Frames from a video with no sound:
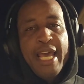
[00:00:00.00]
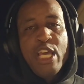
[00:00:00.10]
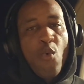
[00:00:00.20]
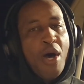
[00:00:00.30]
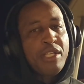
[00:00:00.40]

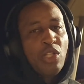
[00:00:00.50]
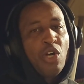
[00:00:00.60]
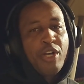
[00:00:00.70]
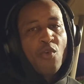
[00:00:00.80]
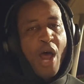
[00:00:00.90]
He wasn't
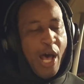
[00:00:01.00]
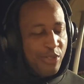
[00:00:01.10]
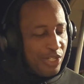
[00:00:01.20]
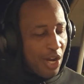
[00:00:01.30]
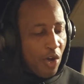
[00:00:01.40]
looking around
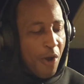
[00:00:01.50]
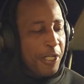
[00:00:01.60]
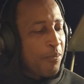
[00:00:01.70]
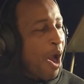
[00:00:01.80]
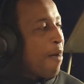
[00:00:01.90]
stuck on
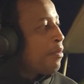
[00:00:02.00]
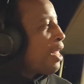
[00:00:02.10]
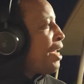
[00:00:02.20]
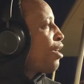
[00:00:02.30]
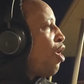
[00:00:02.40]
his problem
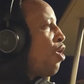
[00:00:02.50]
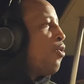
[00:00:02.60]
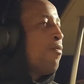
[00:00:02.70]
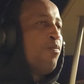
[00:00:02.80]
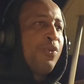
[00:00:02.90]
like,
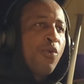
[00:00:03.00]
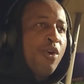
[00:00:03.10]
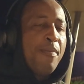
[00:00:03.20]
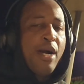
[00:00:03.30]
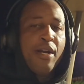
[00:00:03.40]
oh,
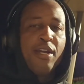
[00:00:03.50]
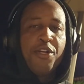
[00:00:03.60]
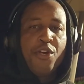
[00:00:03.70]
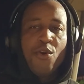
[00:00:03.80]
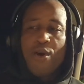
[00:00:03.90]
what am I
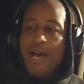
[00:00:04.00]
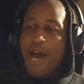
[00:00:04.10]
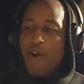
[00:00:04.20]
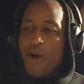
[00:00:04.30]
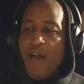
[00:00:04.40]
going to do?
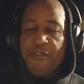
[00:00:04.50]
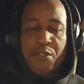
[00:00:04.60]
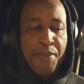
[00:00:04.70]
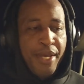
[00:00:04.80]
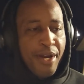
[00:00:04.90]
I don't have a
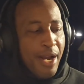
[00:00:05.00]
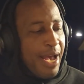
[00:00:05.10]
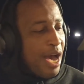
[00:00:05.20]
spear.